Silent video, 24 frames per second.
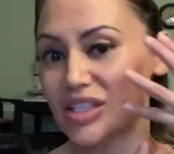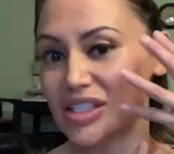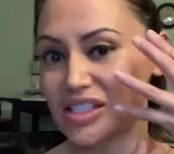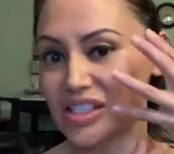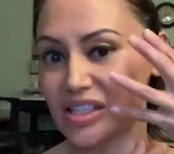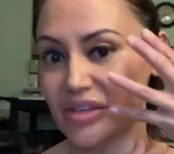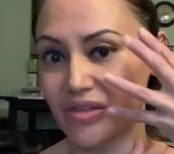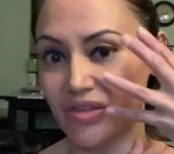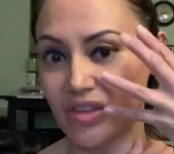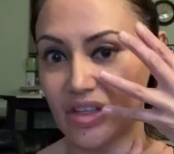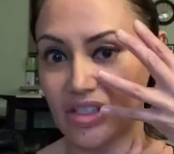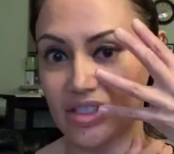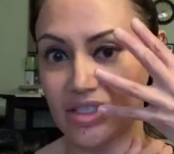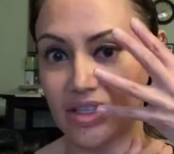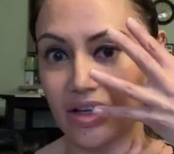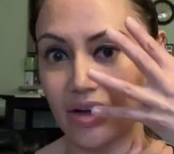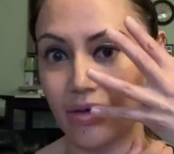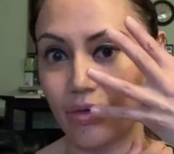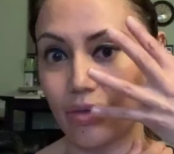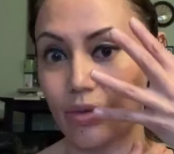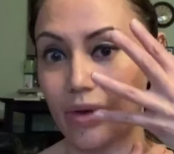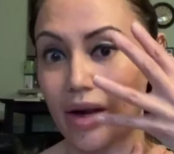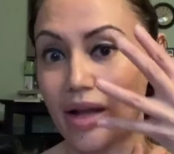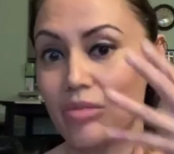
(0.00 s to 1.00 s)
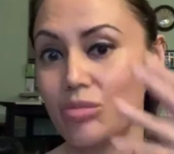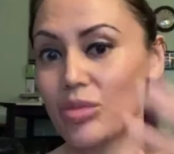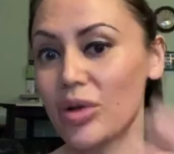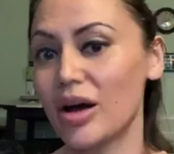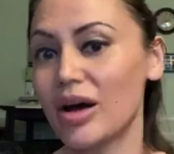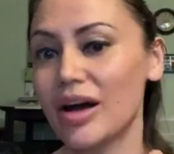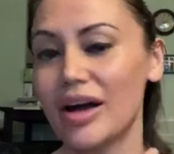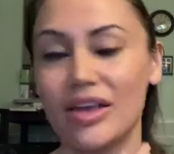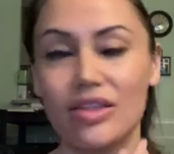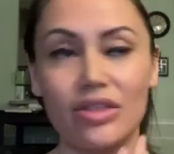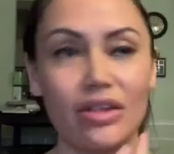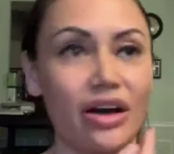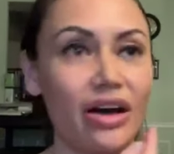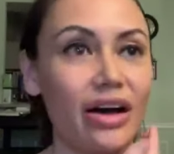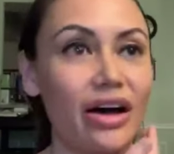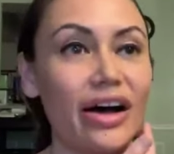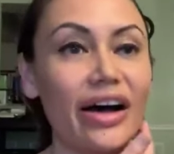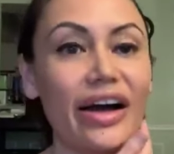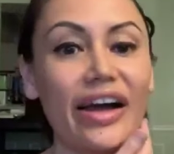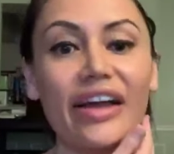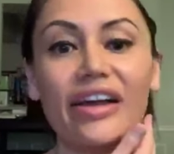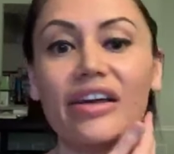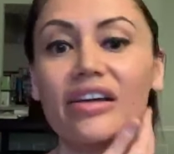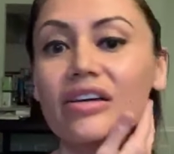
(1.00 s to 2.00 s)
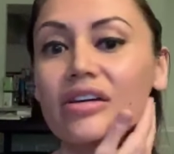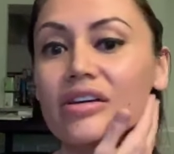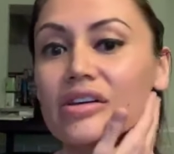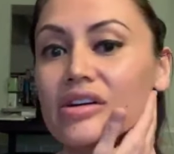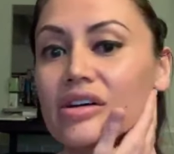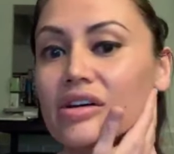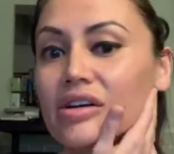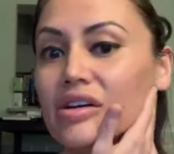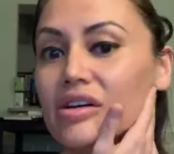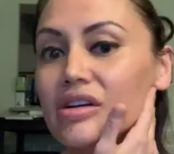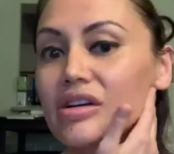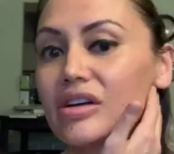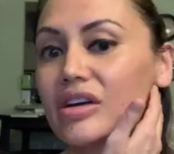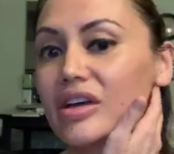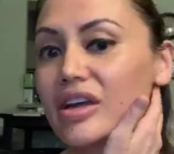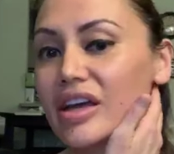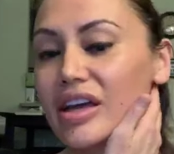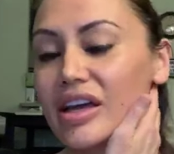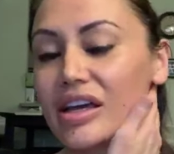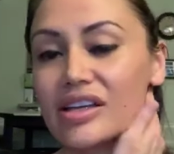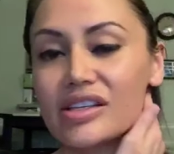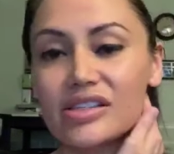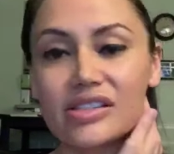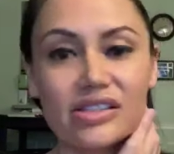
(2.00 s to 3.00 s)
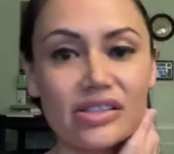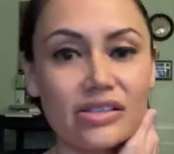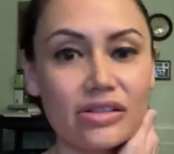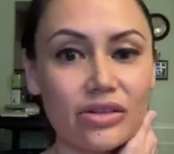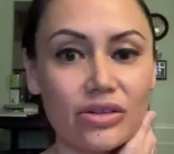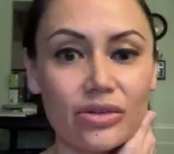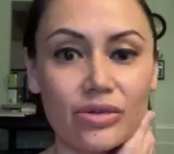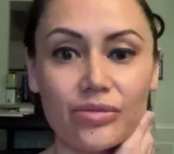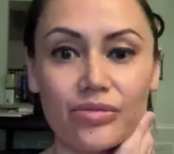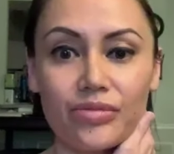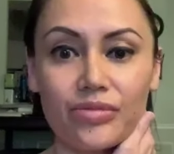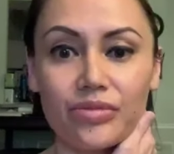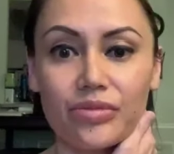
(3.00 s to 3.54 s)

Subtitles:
as if it's like right behind the eye. Okay, so